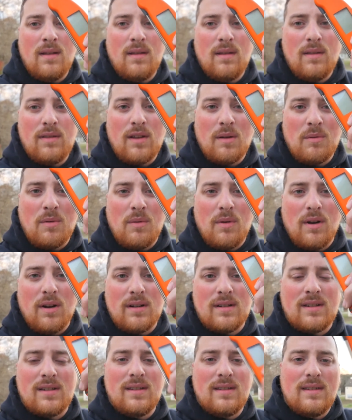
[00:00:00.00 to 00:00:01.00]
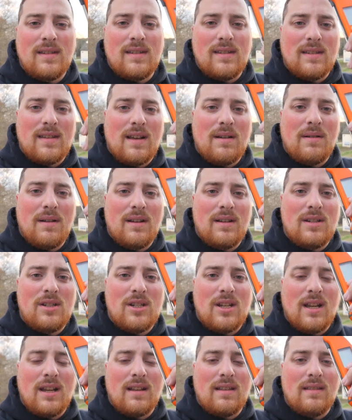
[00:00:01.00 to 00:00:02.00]
ThermoWorks. This is how I
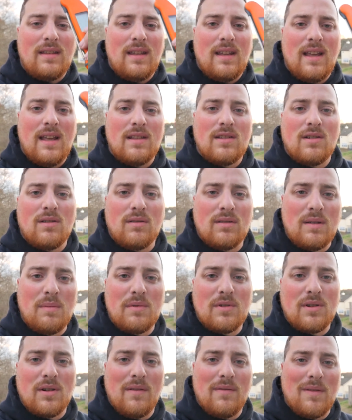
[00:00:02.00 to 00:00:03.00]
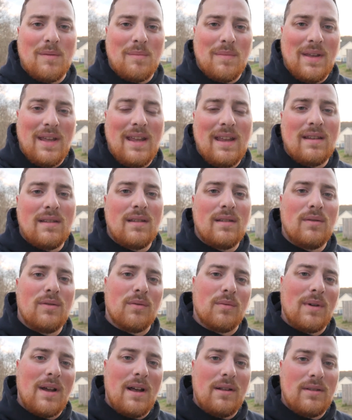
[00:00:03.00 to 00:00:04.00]
check the internal temperature of the meat
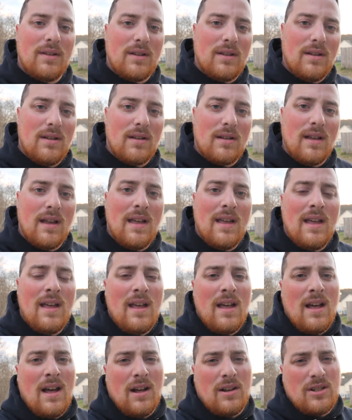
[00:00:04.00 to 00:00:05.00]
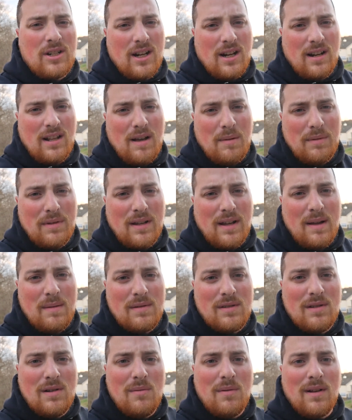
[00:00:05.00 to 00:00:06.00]
throughout the cook. I'll check it a couple
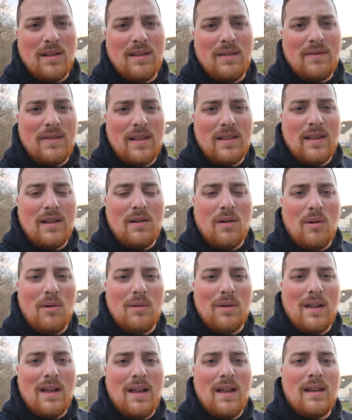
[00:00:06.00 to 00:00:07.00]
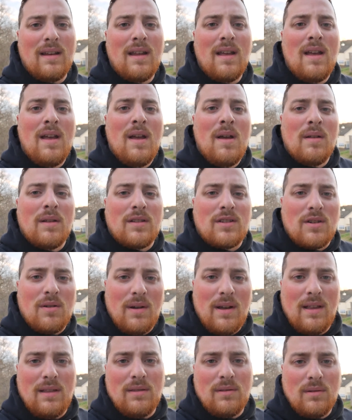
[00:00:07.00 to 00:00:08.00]
times. Don't want to lift that lid a whole lot. Let's
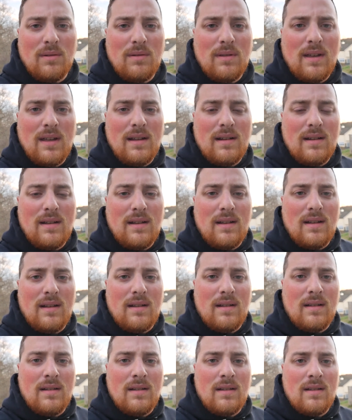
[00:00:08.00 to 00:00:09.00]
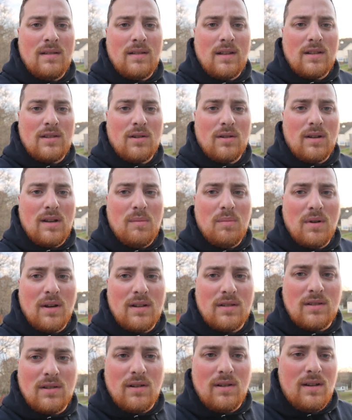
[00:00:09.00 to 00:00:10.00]
go ahead and throw that turkey
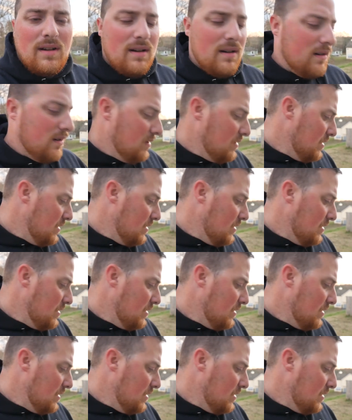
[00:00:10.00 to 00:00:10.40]
breast on here,